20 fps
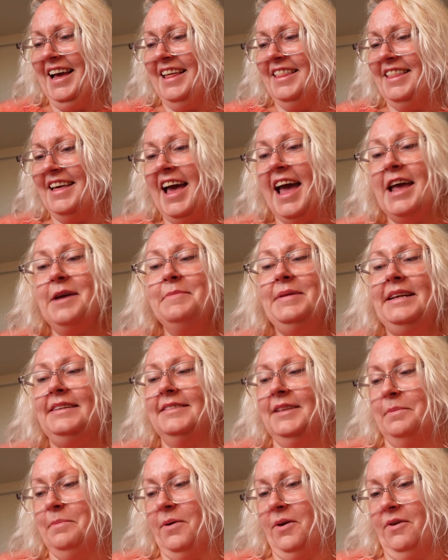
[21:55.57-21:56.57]
The Amy
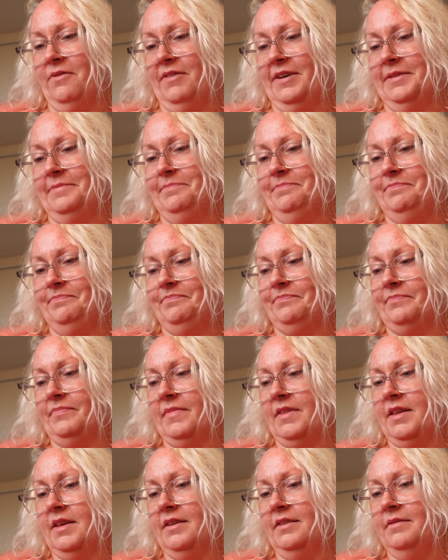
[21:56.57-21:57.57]
Slipover
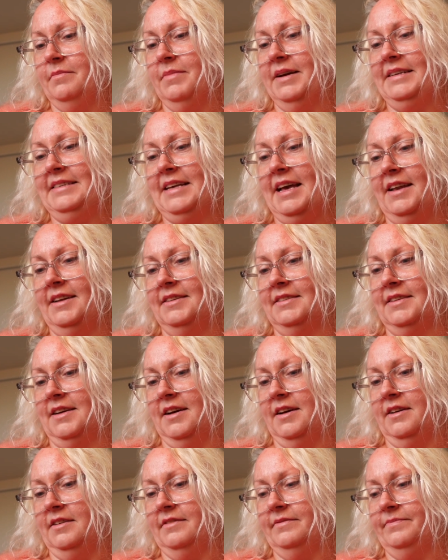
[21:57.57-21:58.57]
by Sanders
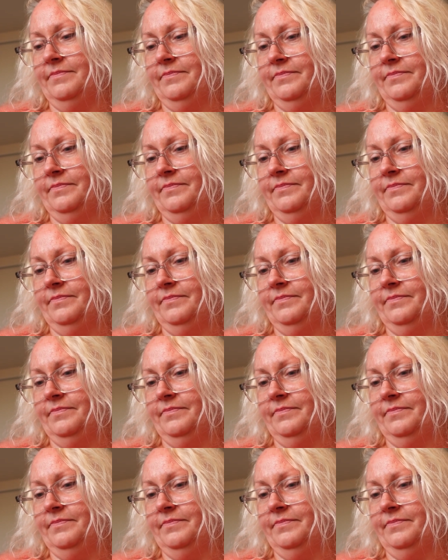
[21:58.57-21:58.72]
Gunn.